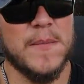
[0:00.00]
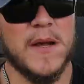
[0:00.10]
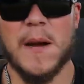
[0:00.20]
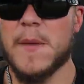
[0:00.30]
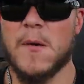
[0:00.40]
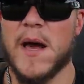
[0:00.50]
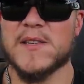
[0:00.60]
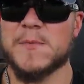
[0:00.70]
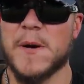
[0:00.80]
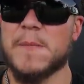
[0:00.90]
And I'm no
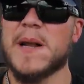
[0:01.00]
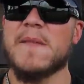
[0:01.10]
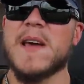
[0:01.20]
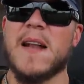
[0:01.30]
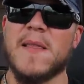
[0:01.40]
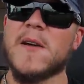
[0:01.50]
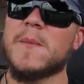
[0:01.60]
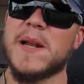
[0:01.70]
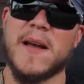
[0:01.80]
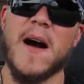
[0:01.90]
expert, but I've got a
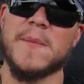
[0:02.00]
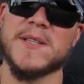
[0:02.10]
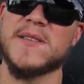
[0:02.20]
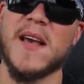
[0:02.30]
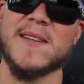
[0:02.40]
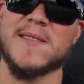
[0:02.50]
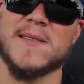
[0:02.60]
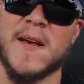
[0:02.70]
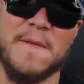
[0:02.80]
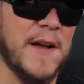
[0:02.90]
little bit of common
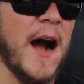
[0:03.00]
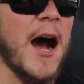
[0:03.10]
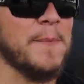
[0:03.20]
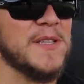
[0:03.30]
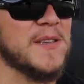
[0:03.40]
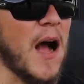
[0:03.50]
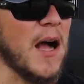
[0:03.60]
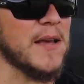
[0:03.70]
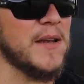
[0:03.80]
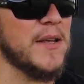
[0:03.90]
sense. If a cop is
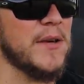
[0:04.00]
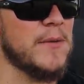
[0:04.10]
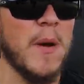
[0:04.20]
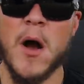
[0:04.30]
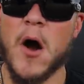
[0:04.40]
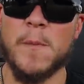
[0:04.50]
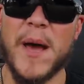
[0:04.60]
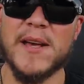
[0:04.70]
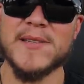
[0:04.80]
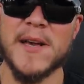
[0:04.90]
talking to you,
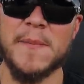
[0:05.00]
obey his